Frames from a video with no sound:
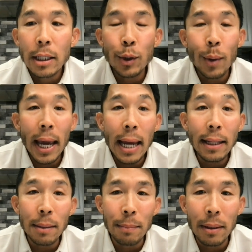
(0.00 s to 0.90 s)
So I
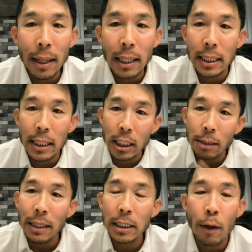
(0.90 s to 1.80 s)
hand them and I said, this
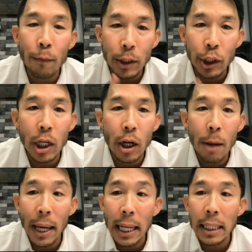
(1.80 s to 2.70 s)
is my cell phone. You can
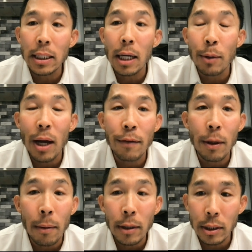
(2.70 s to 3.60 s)
call me anytime you have an
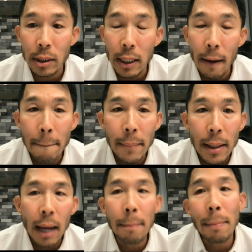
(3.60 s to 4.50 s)
emergency.
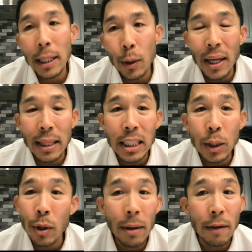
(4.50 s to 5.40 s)
And by the way, this
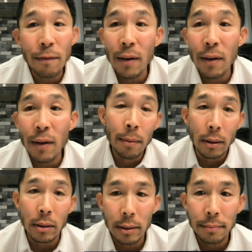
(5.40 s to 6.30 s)
is one of my favorite
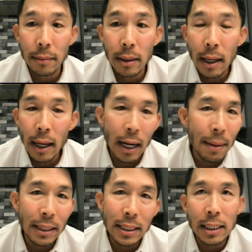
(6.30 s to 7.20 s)
books. And I
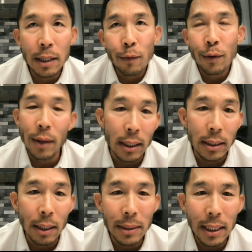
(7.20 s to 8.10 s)
may say different
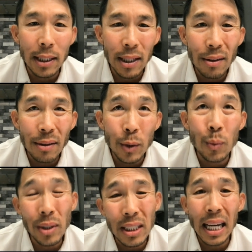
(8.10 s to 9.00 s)
things. I may say, you know, this
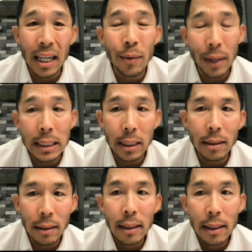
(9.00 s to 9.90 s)
world is kind of
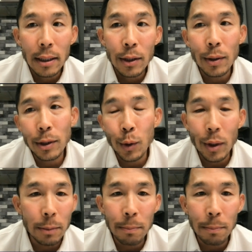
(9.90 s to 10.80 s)
crazy. You'll
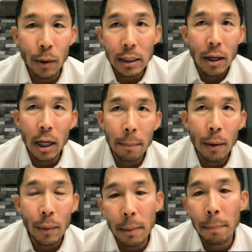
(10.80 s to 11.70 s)
enjoy this book where I talk
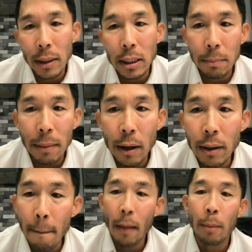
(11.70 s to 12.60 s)
about what the book is
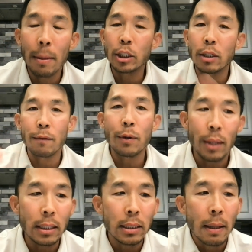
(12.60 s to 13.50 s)
about. I'll mention a few
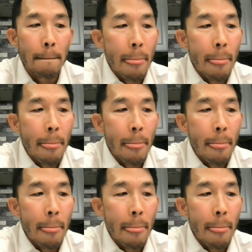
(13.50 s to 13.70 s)
things.